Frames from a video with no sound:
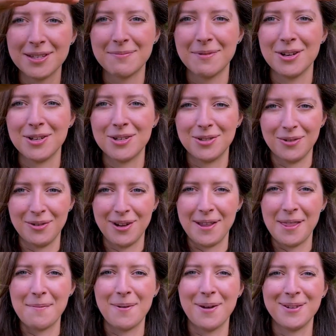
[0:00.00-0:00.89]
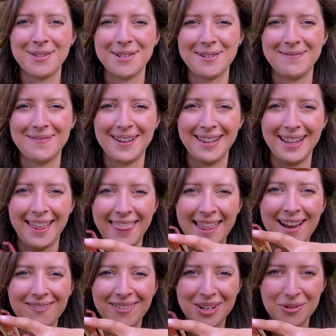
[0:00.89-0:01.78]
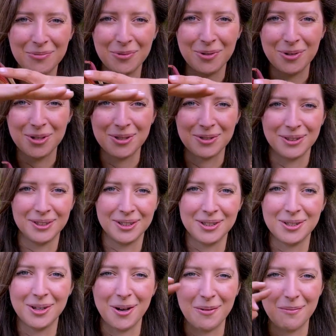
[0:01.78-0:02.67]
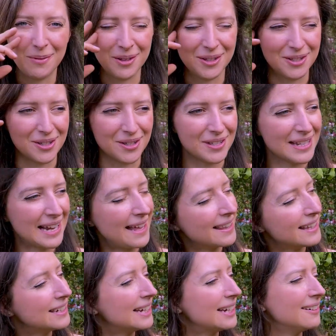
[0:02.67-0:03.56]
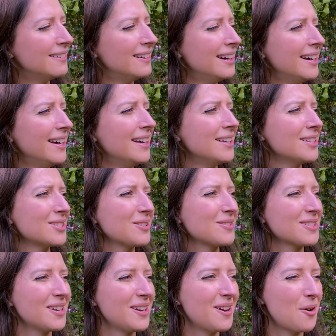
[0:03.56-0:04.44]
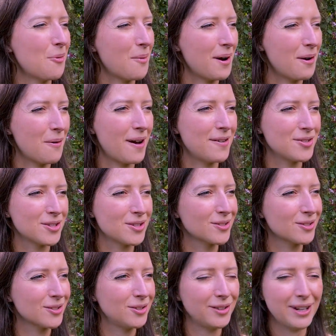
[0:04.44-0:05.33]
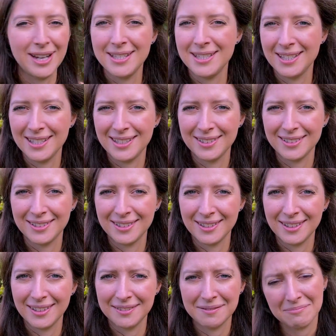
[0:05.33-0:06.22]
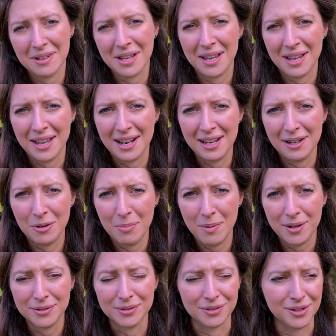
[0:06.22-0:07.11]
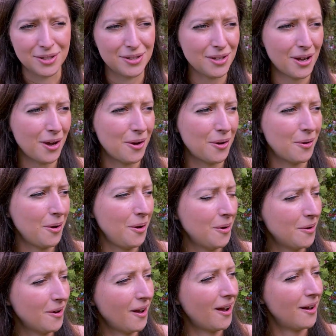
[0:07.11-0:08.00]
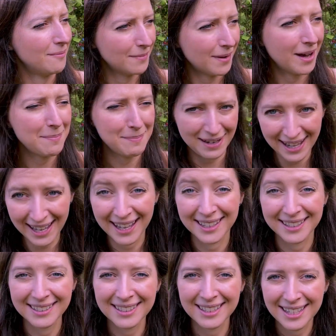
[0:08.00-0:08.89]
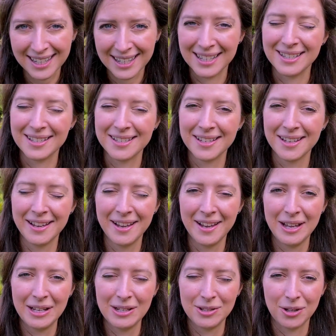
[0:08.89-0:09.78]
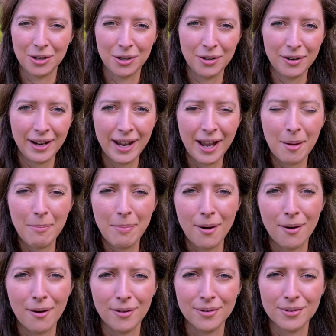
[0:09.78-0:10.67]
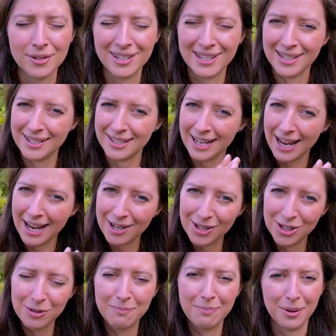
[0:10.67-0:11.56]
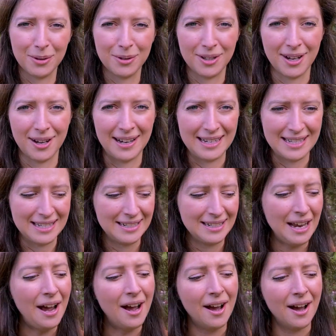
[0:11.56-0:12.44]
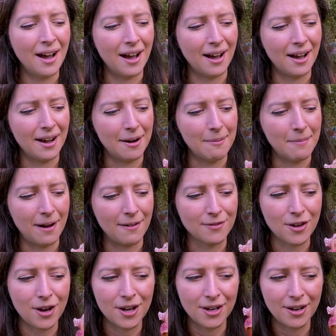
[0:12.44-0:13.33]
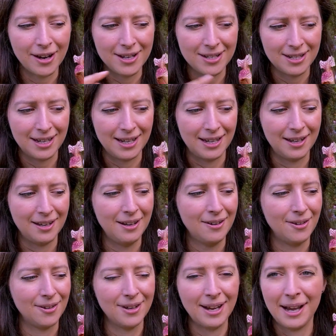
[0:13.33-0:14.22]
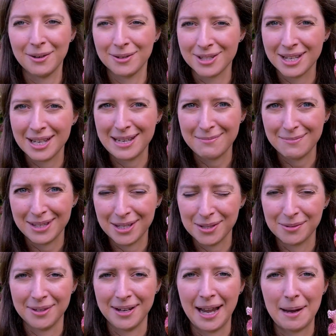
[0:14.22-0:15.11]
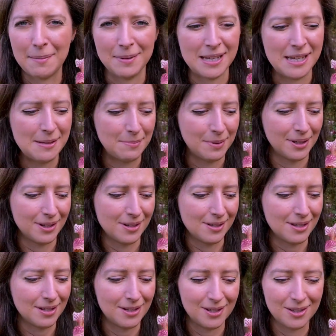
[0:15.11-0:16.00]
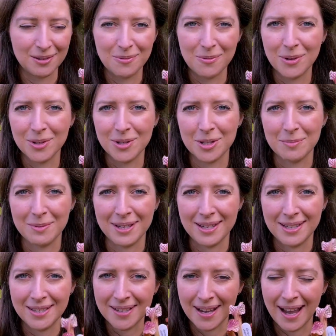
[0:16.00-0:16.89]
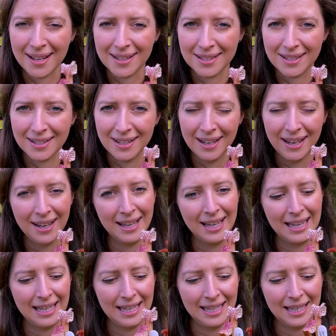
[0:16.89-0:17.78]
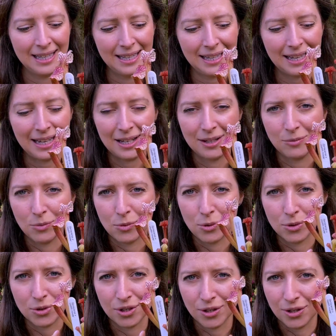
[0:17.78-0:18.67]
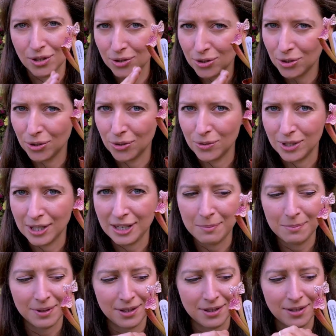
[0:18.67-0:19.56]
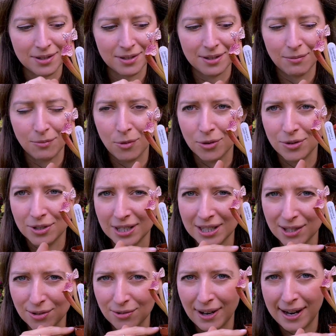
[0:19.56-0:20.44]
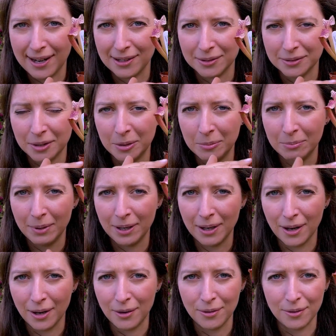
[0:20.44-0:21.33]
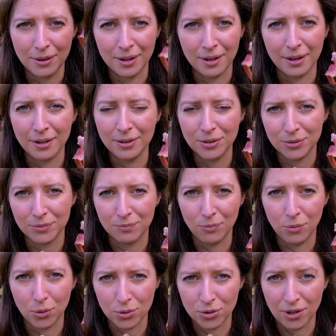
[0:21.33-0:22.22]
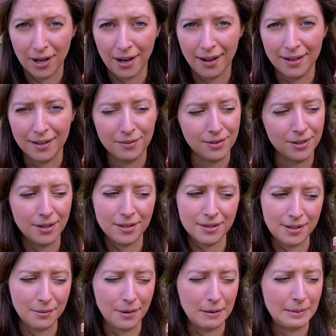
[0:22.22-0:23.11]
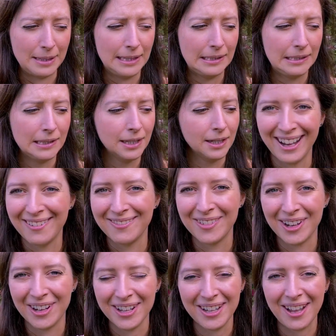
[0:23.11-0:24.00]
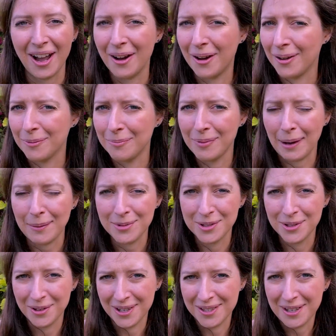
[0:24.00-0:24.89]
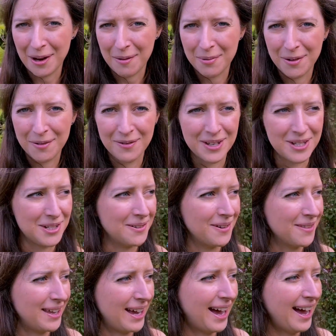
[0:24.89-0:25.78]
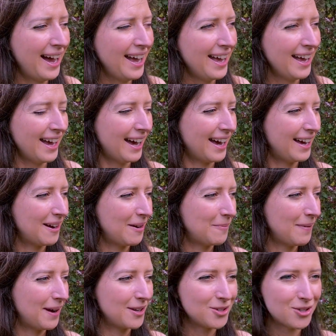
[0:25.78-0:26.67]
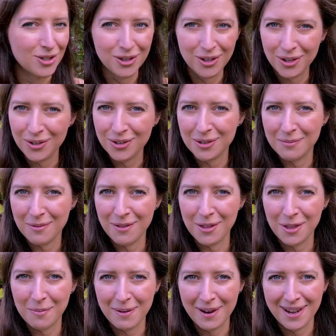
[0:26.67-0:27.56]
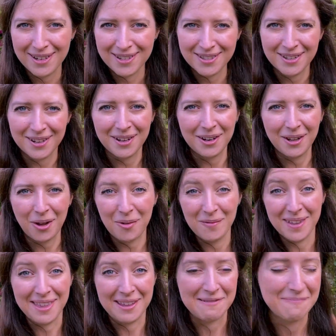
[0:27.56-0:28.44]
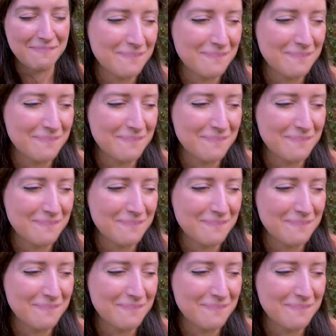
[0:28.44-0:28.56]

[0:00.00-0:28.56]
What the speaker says: much soil at the bottom and then that much water on the top that's just sat there now. So I was like, oh well, I've just created a little pond. So my plan is to create a pond / bog garden. I've got an idea on how to keep this one happy, because it doesn't want to be sat in water that's too deep. It doesn't want its crown below the water line, if you see what I mean. But I'll perhaps do a separate video on that and show you some of the other plants that are going to go with it.